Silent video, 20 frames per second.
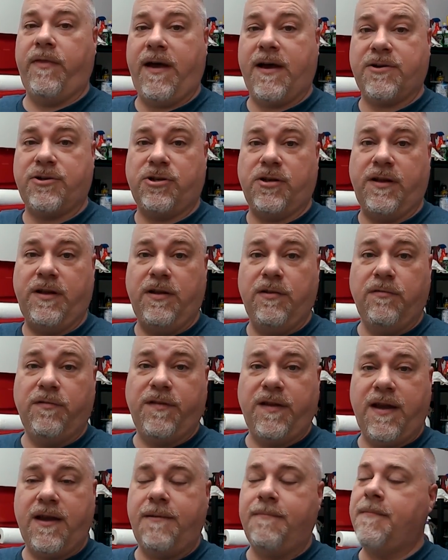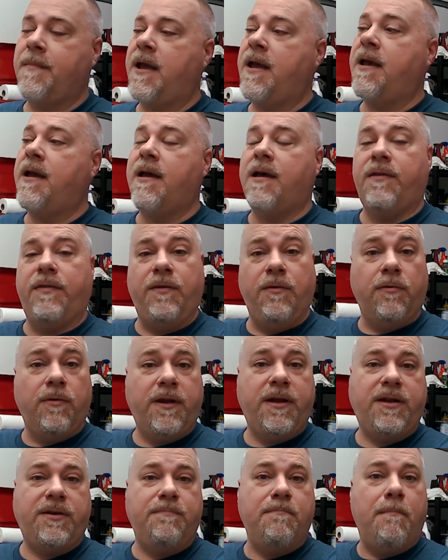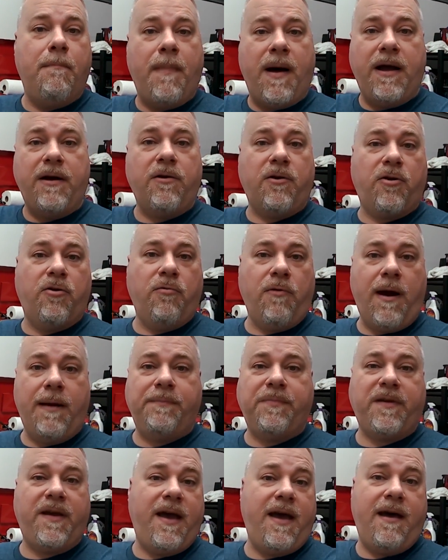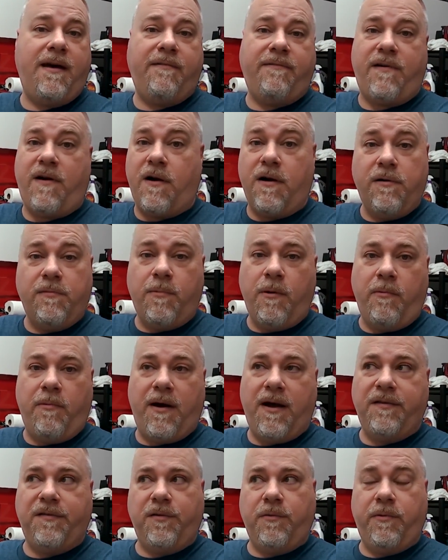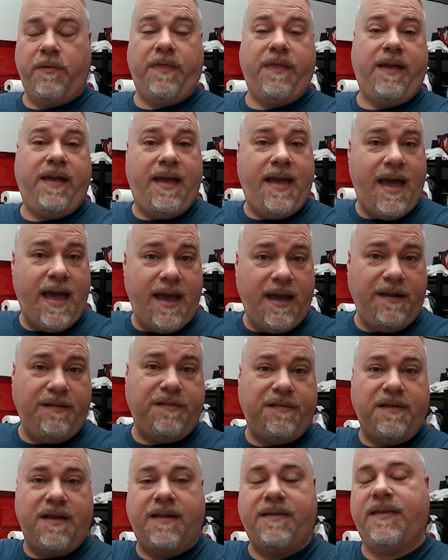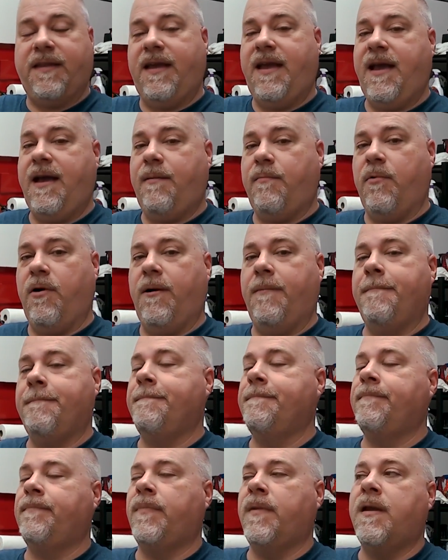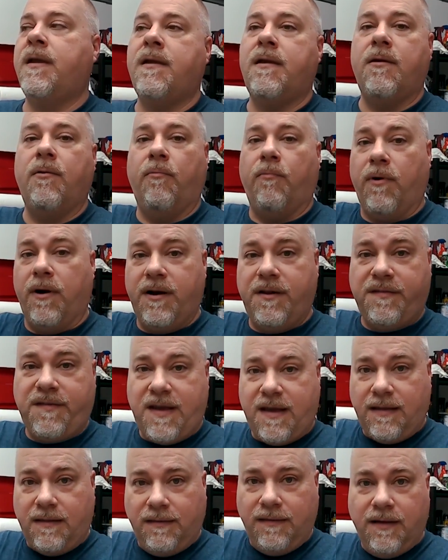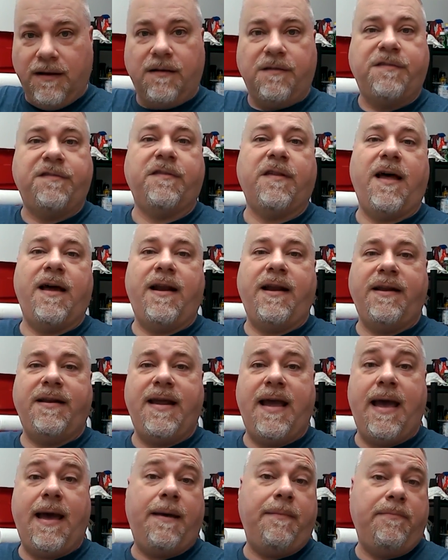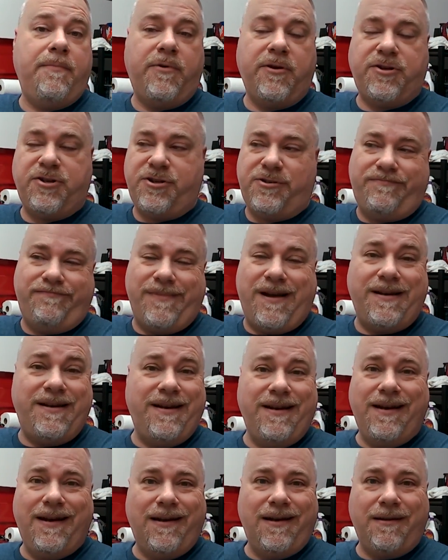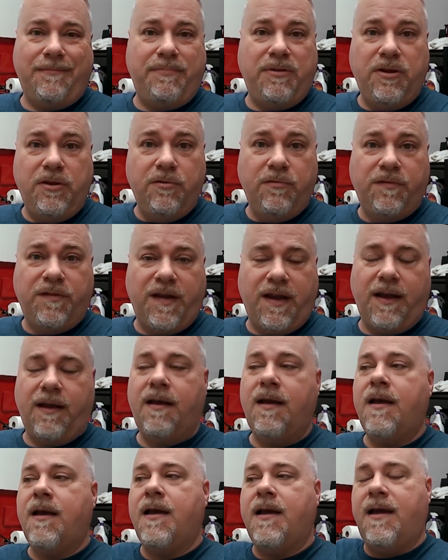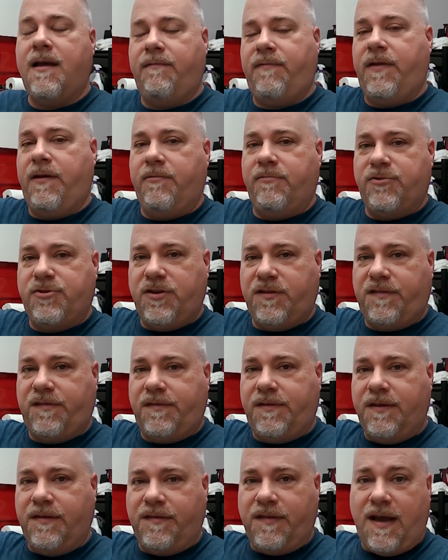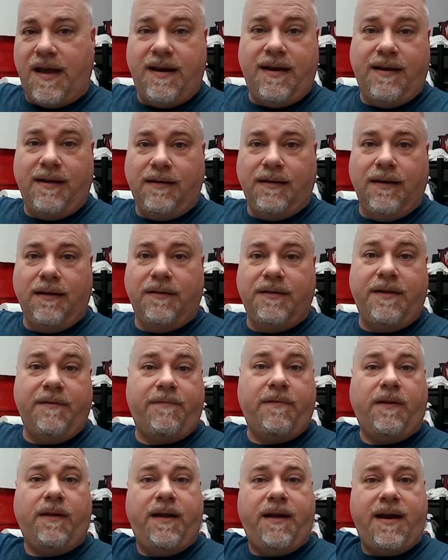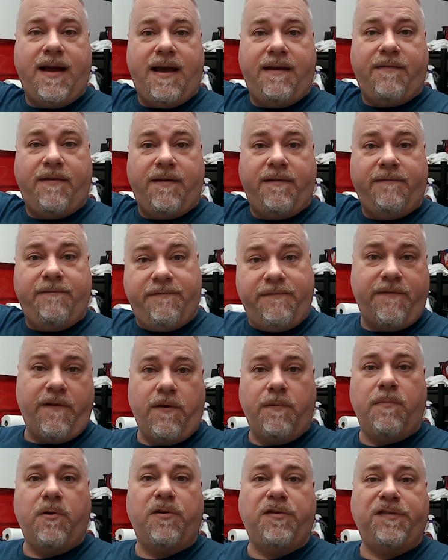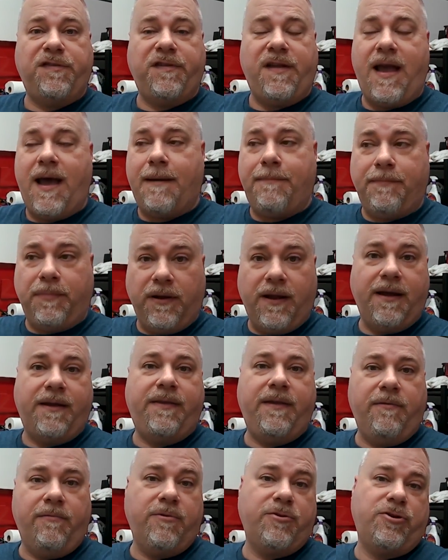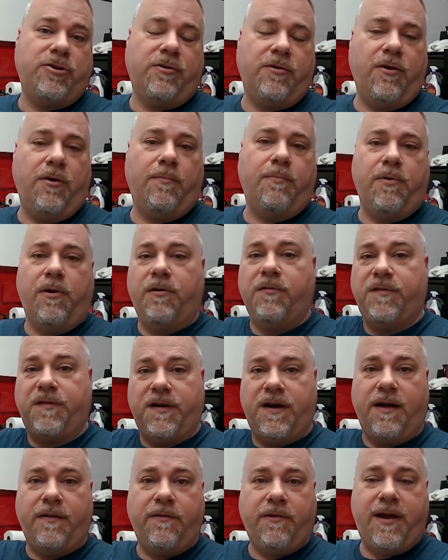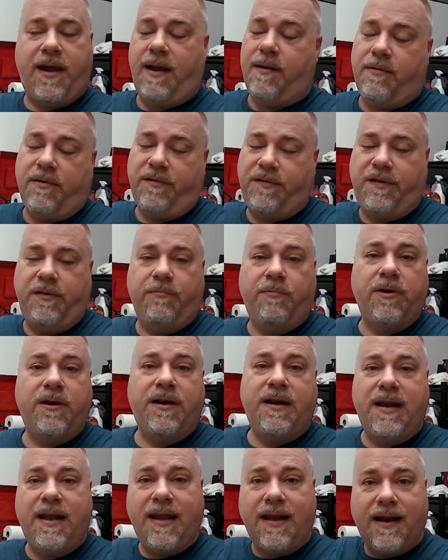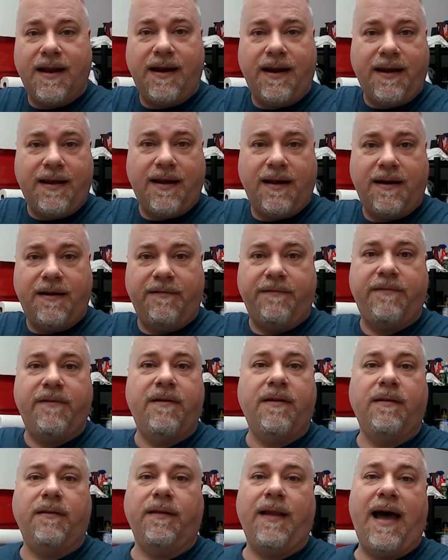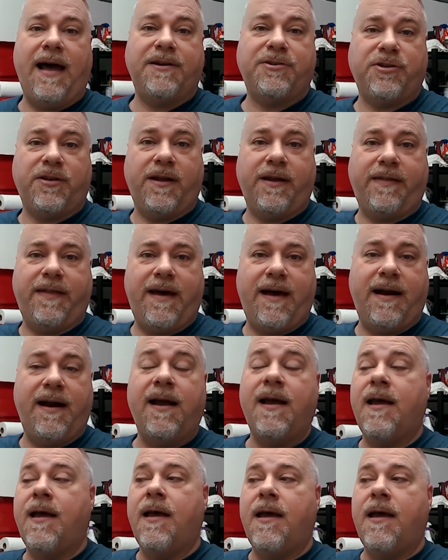actually using it. The only minor gripes I have hardware-wise are with the case, not the camera. One is that little sliding tab, which I didn't end up using. If they would just design it a little differently to have a firmer snap like the original GoPros and other cameras, you wouldn't need any kind of latch like that.